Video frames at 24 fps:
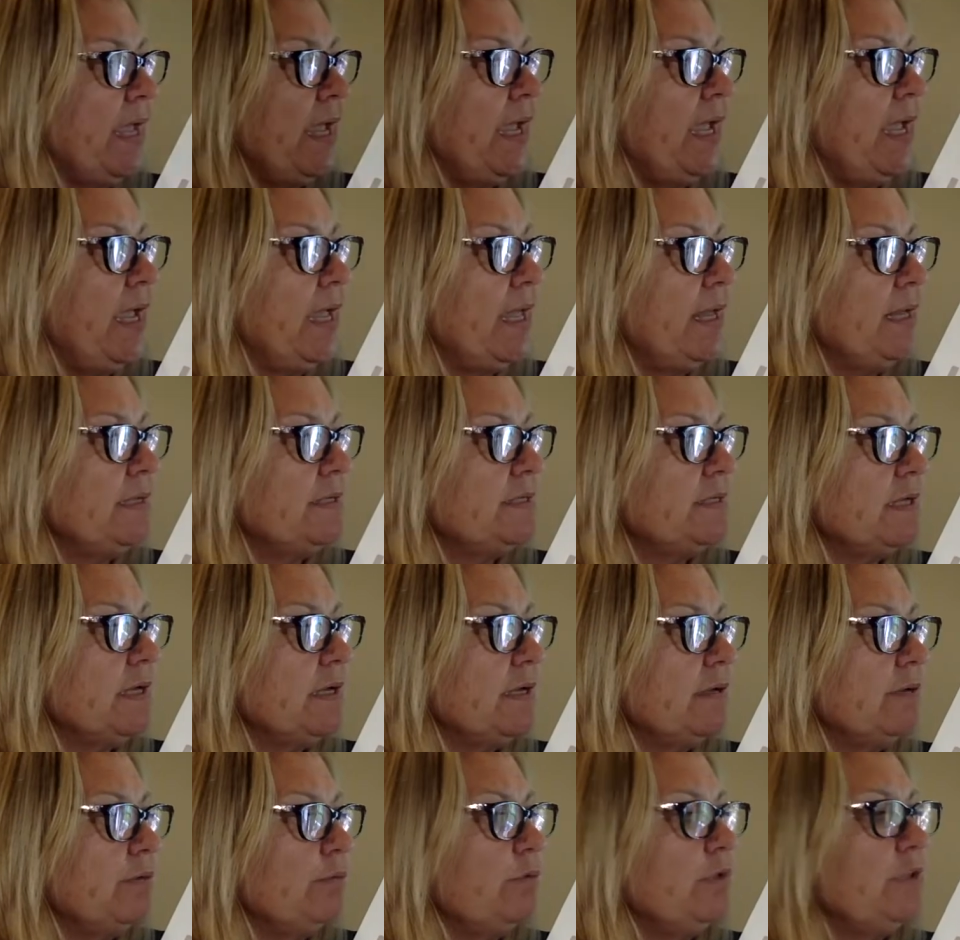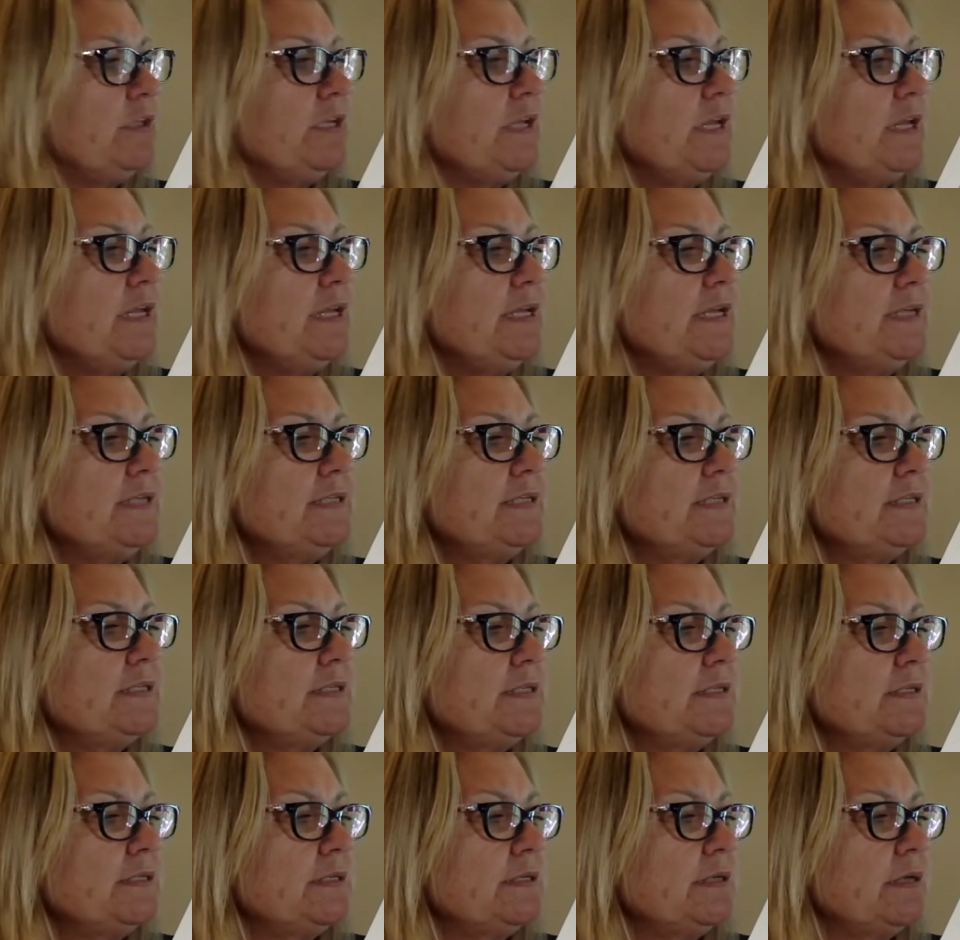And with KiddyKeys, this
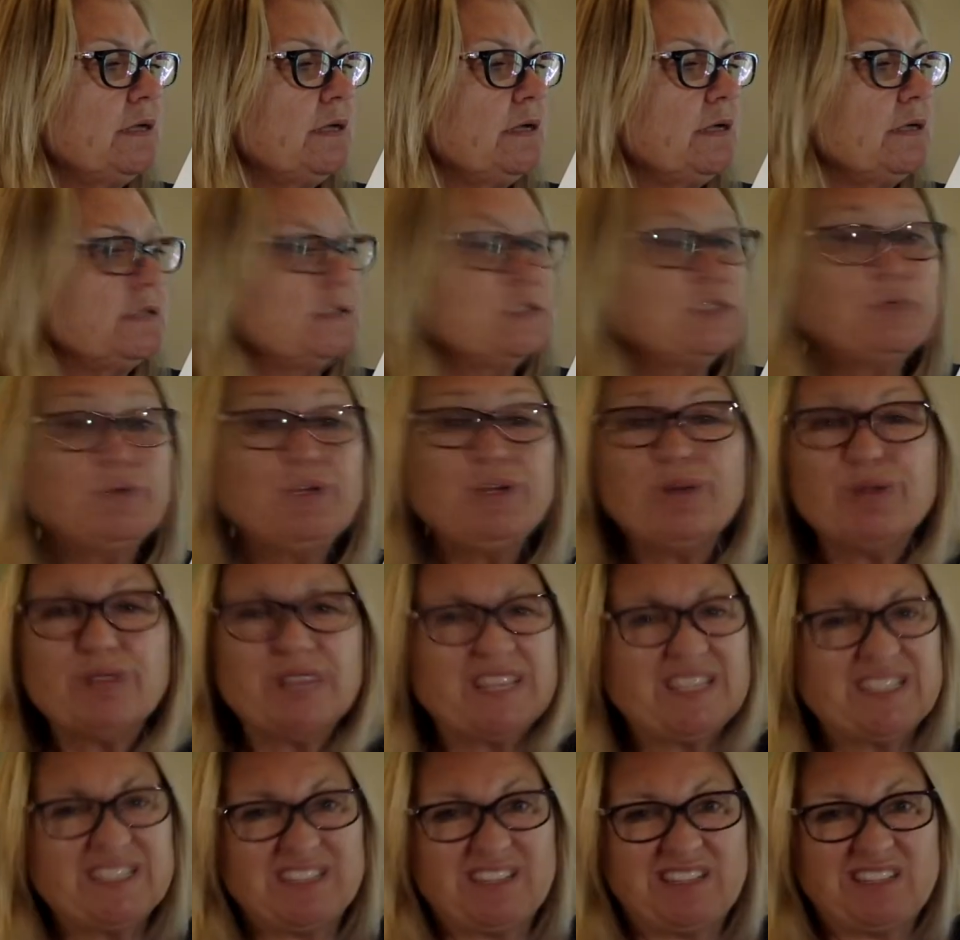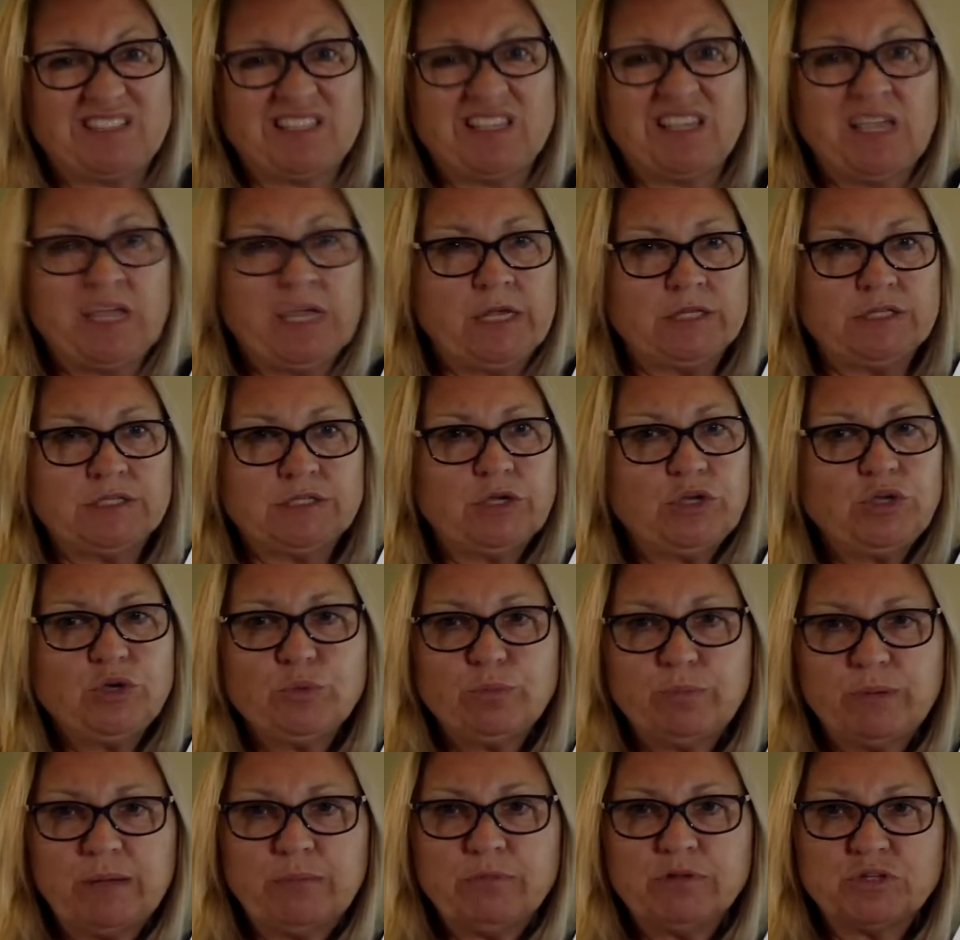is a studio license. So you'll
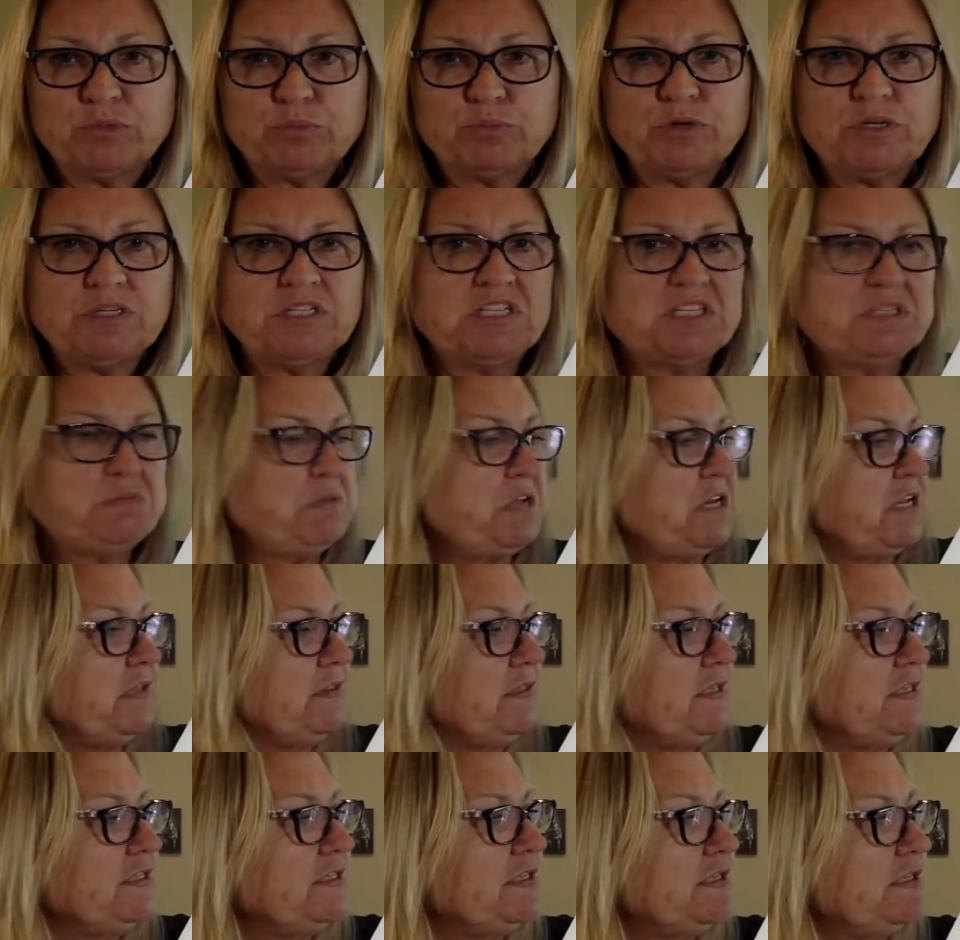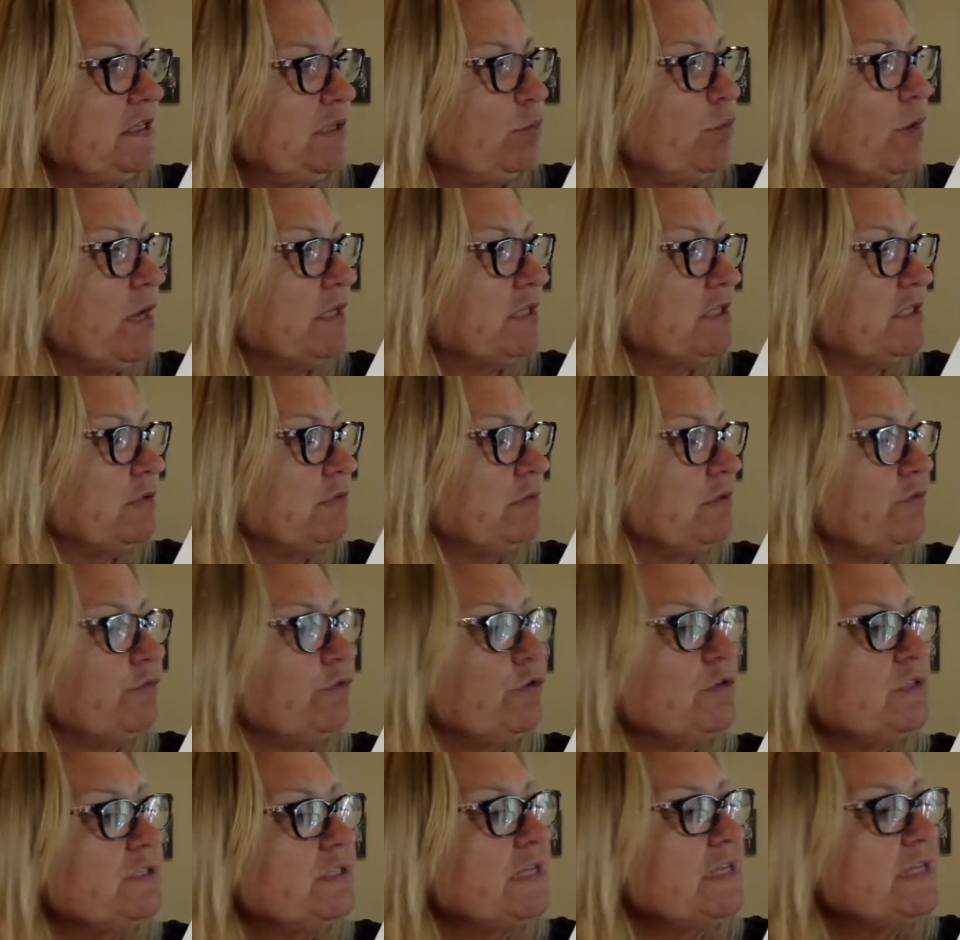be able to print as many of these as you want. So the
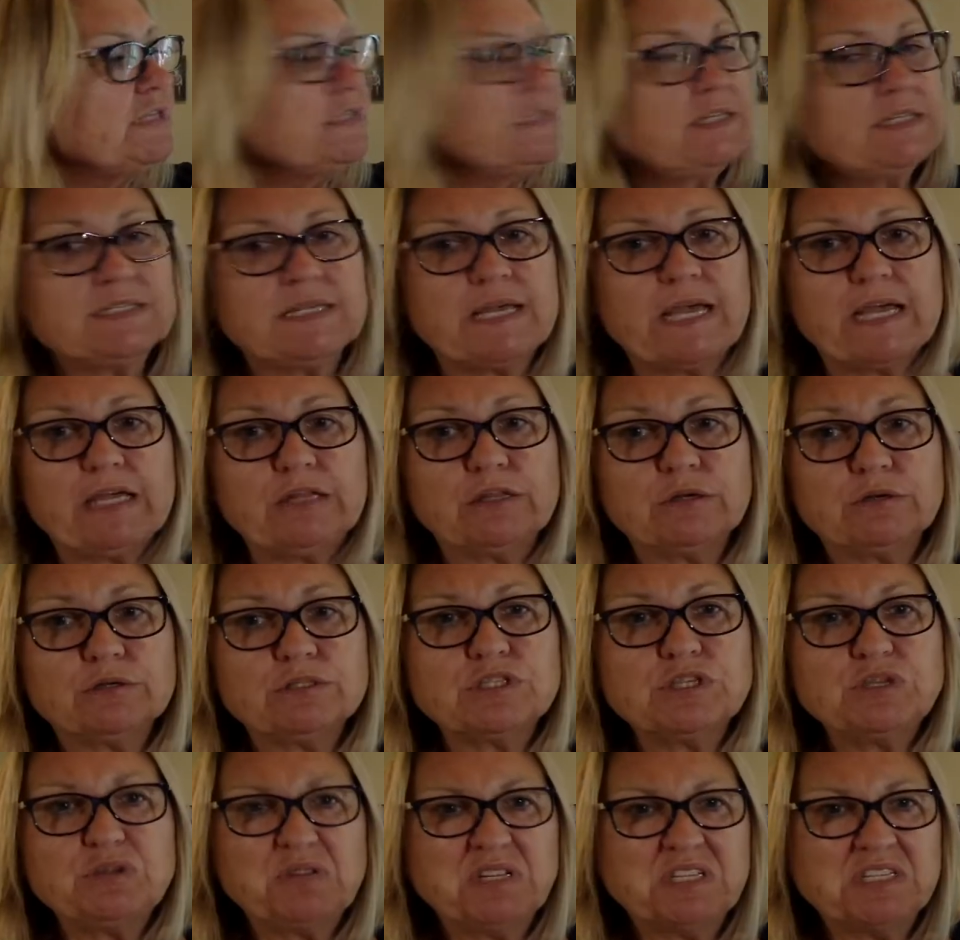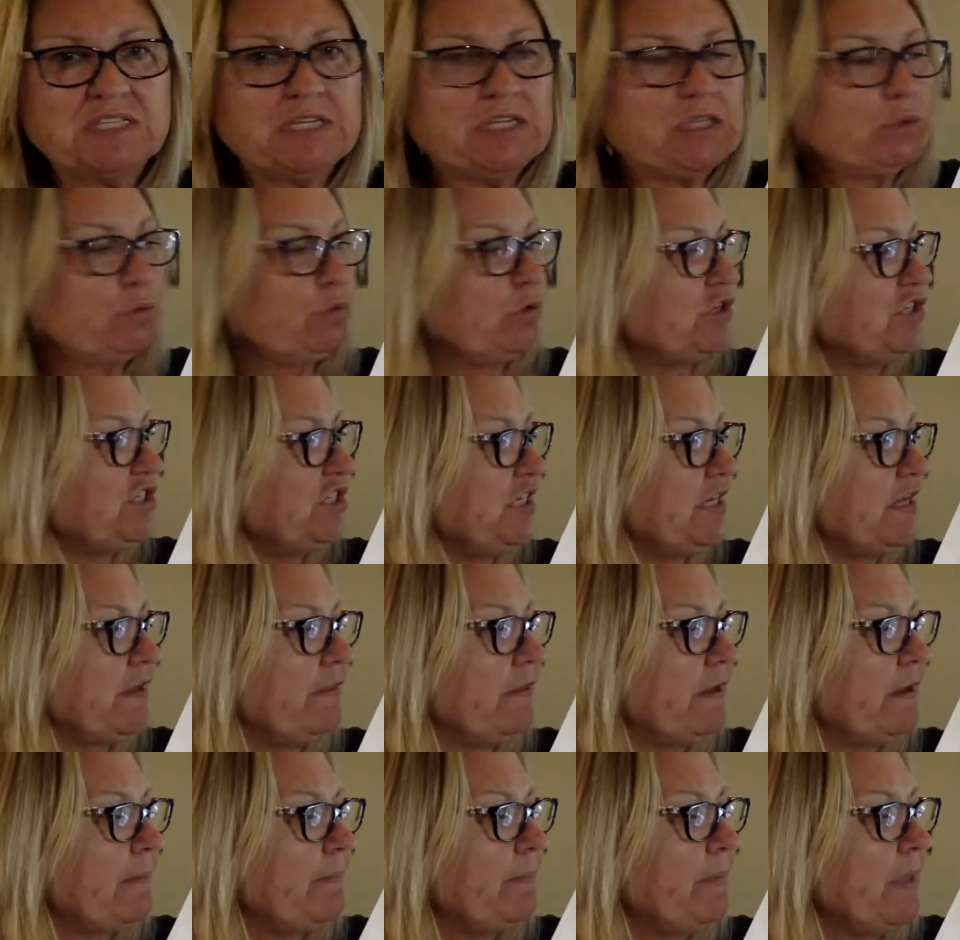first lesson is high and low, so you can see the worksheet on
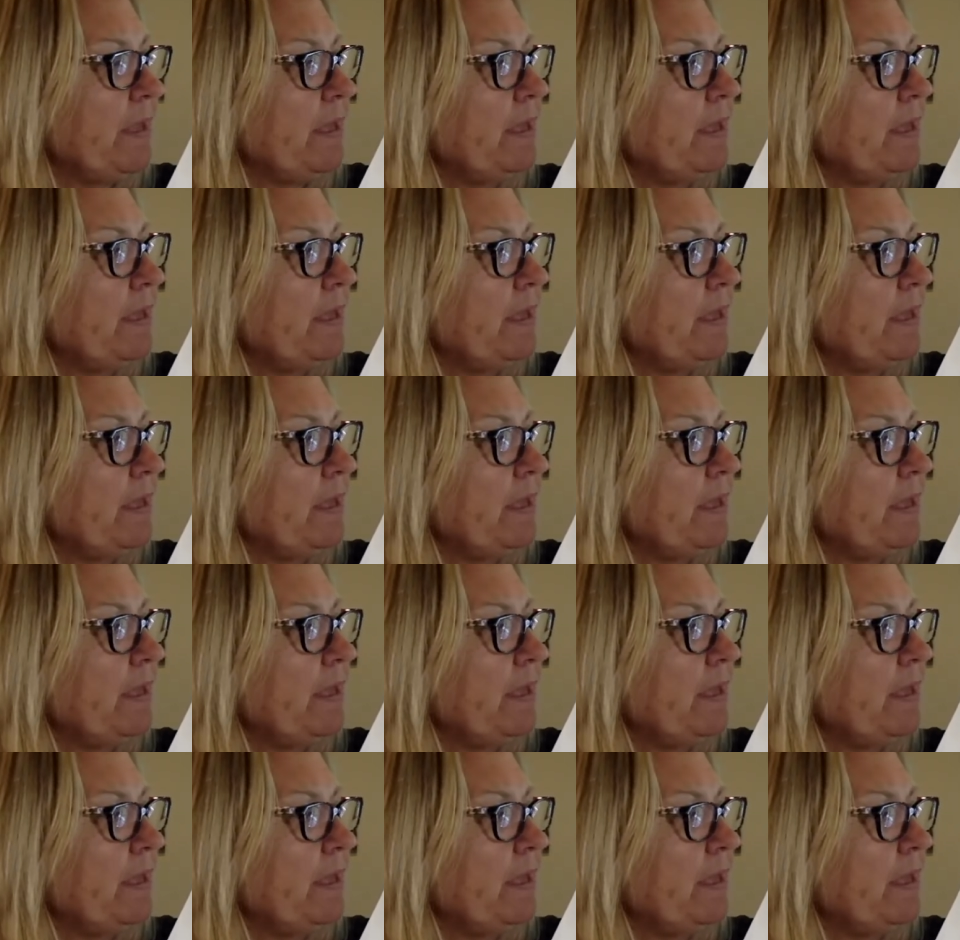there.